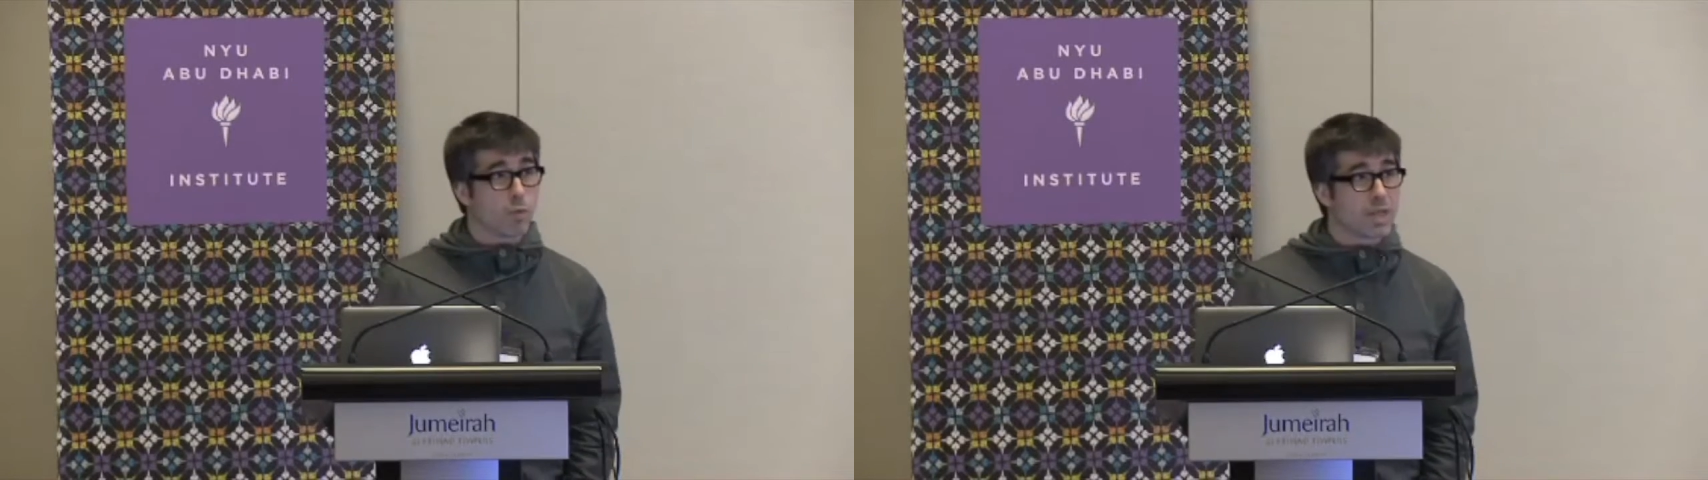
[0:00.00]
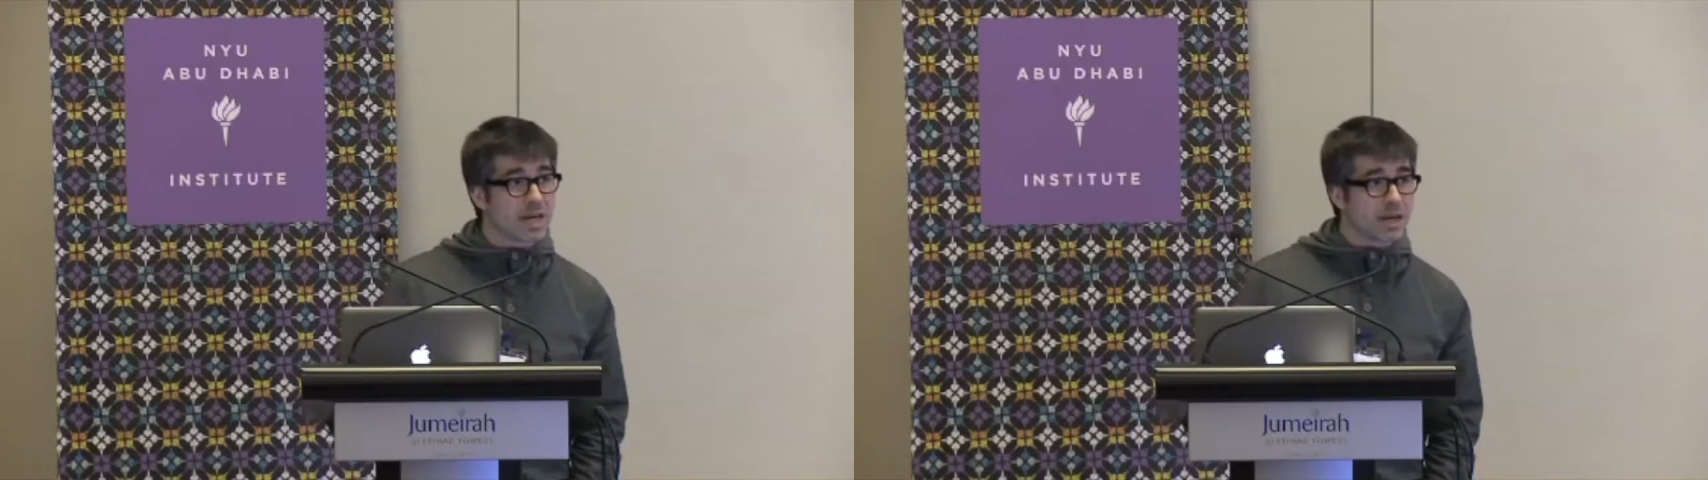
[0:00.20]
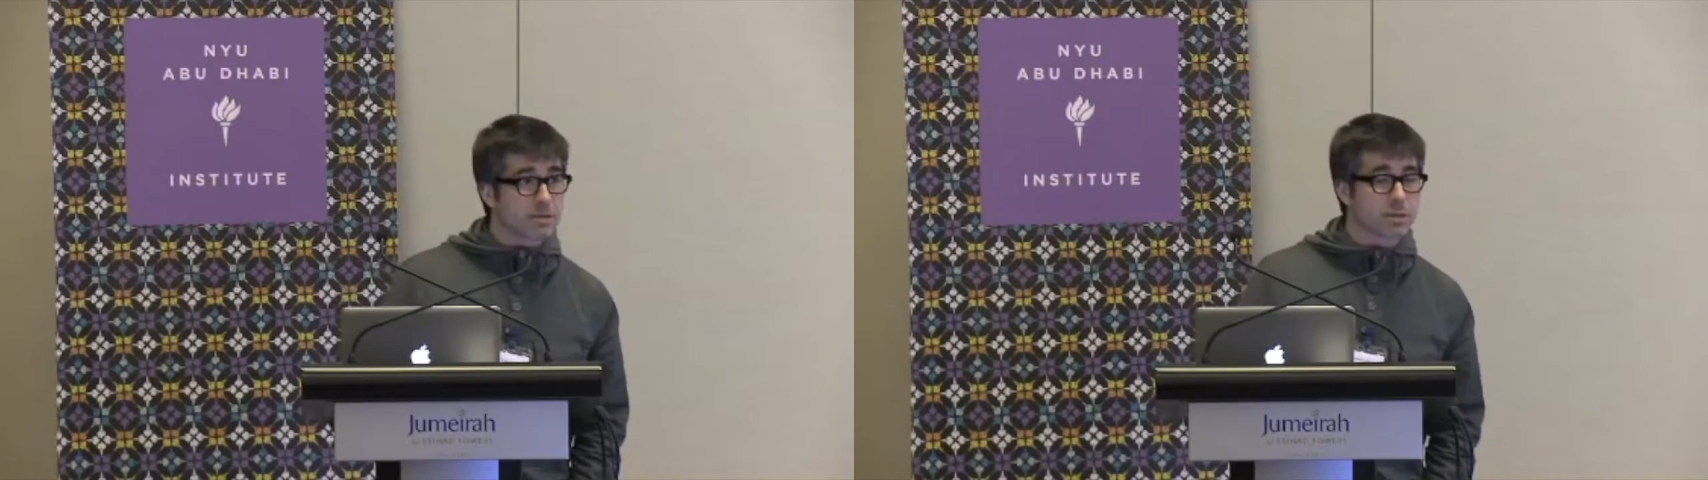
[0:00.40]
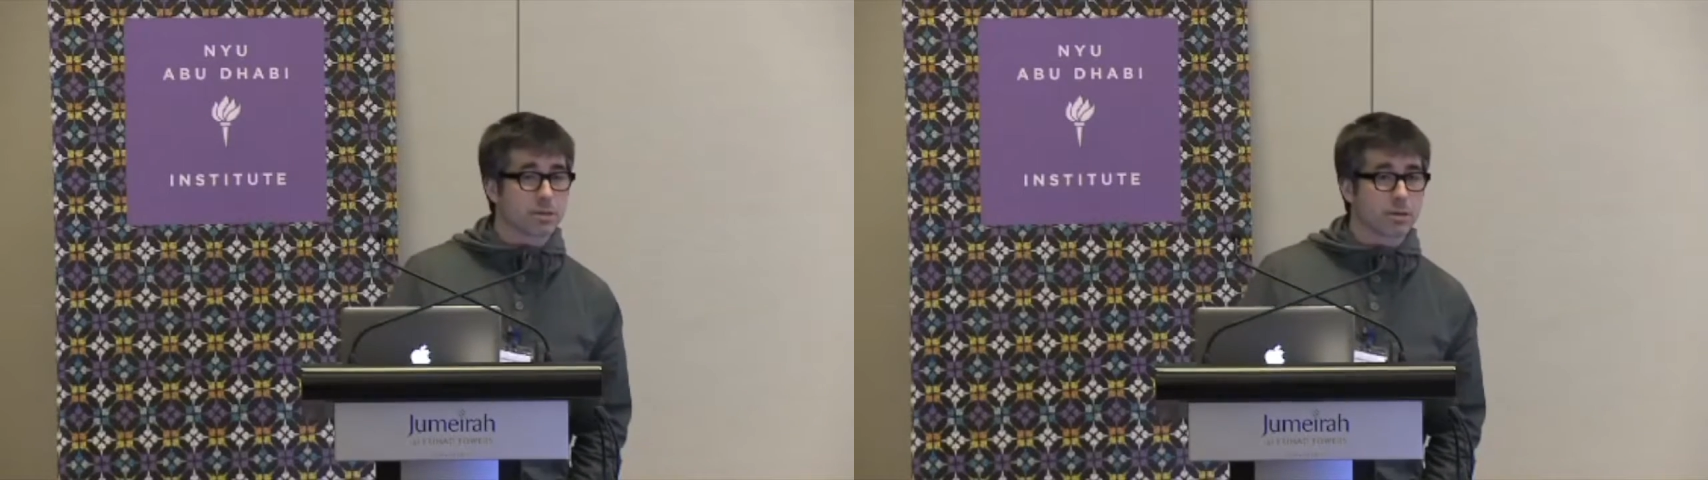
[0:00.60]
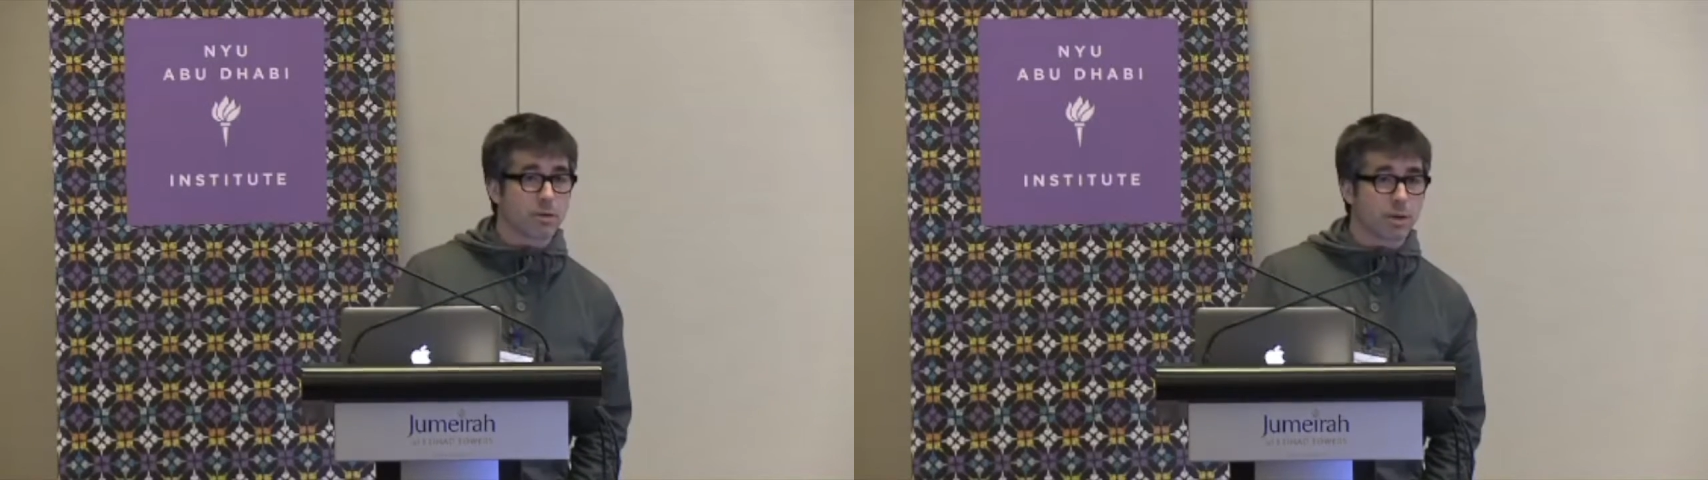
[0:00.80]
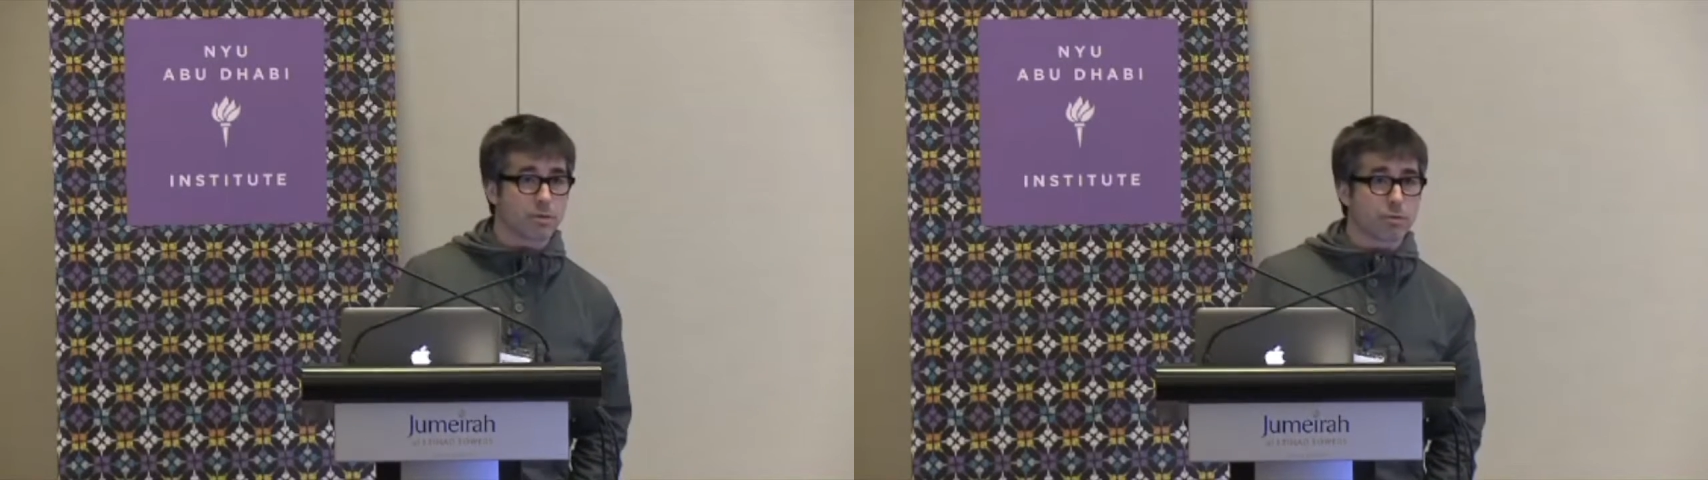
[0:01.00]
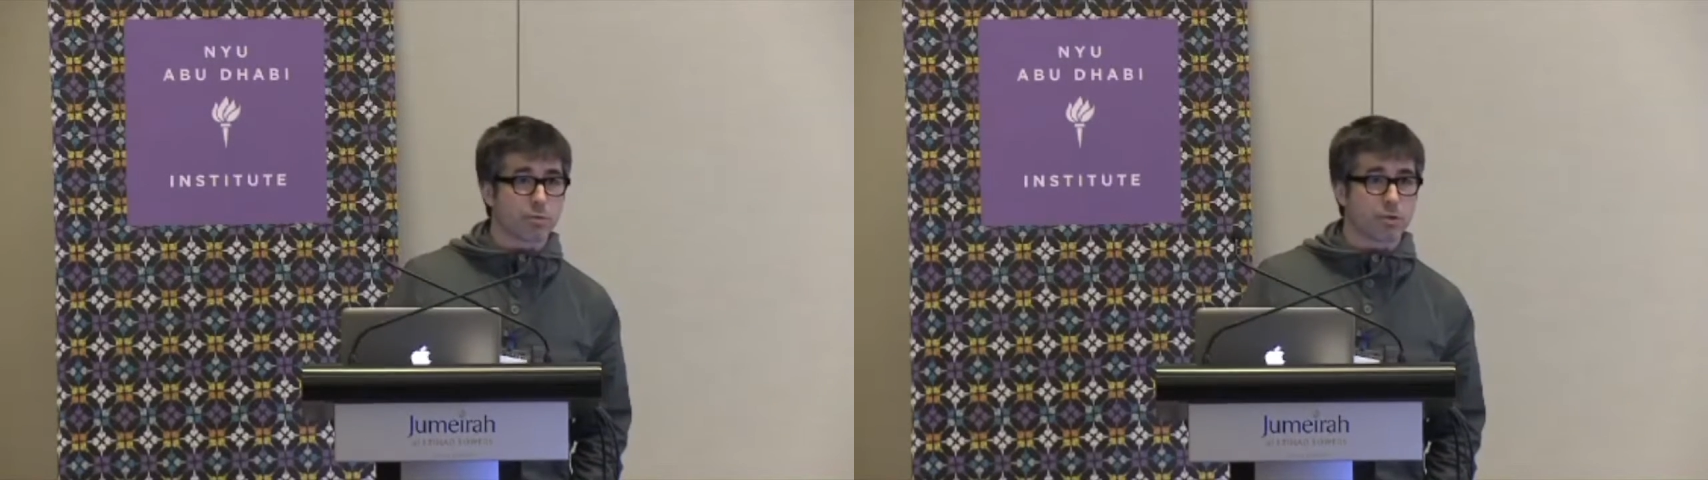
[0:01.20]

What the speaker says: without going through the